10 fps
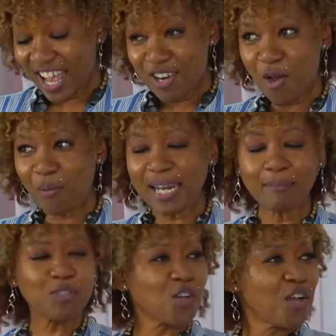No, well,
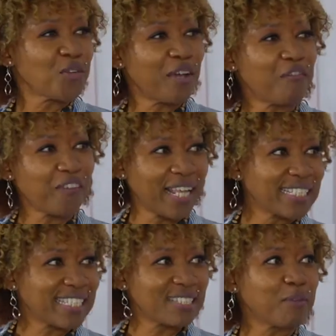I'm sure you have
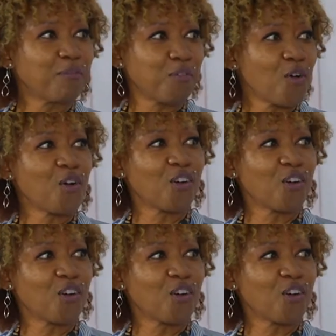felt it before.